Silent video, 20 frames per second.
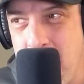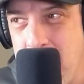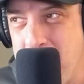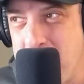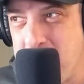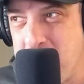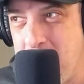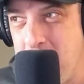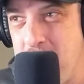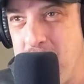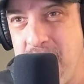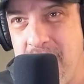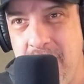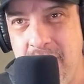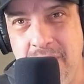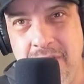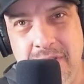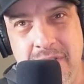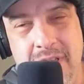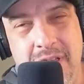known for someone
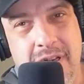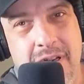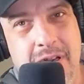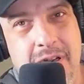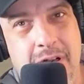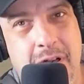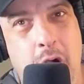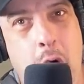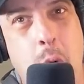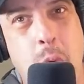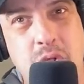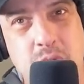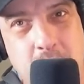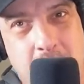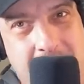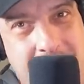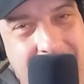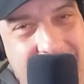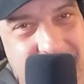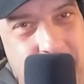that uh, always
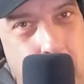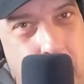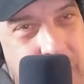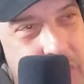wanted to have the